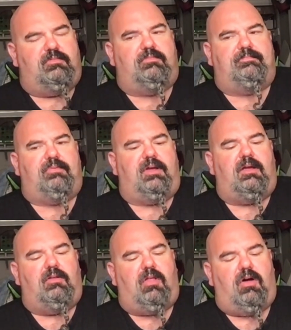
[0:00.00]
bringing
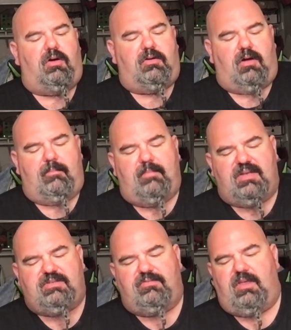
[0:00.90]
along a
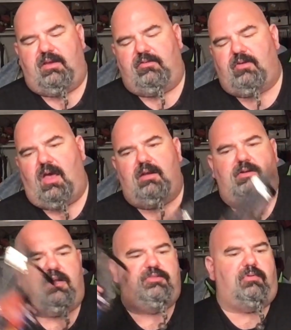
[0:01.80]
mess of things, and
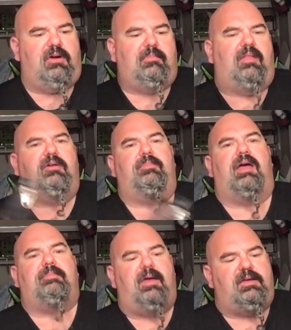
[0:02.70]
I throw it in my little
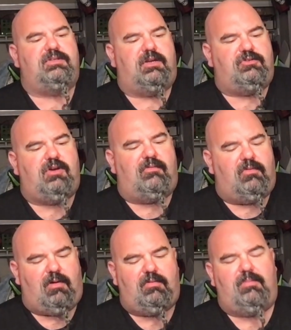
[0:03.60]
backpack because I travel
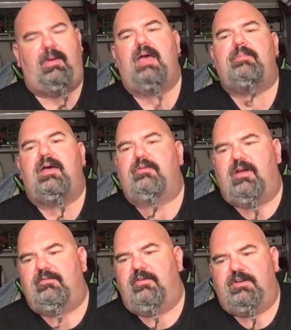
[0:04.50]
around with a backpack when I
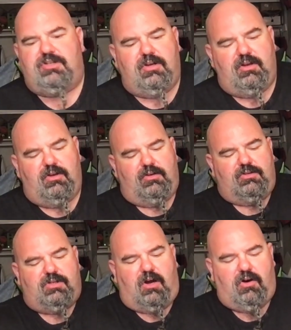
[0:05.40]
fish.
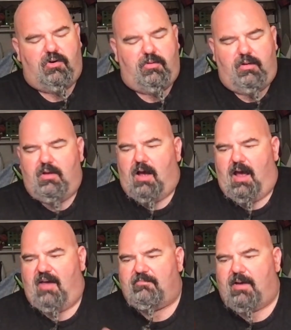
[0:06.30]
So I
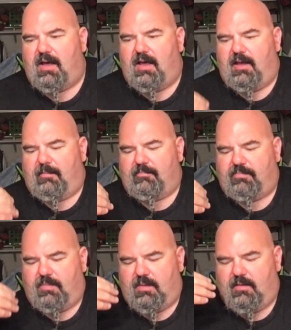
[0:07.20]
have my
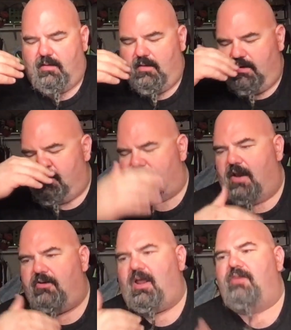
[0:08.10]

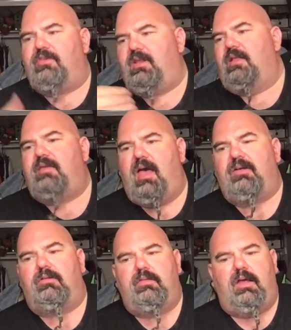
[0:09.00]
standard everyday
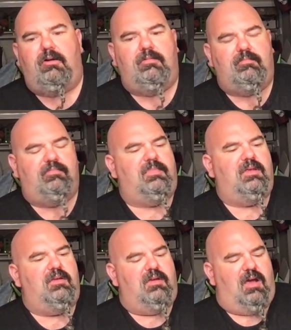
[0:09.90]
tackle in there,
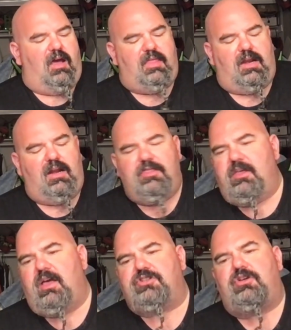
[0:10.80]
and then anything
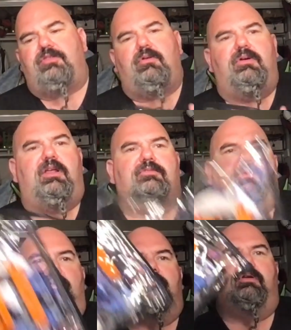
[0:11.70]
extra I throw
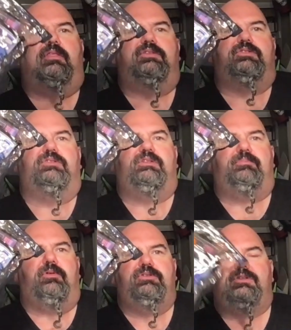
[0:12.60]
into one of these little
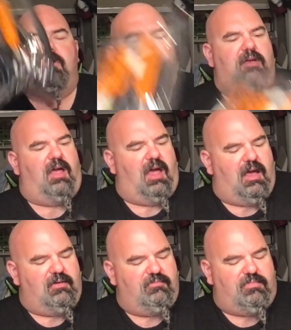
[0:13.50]
zippers, and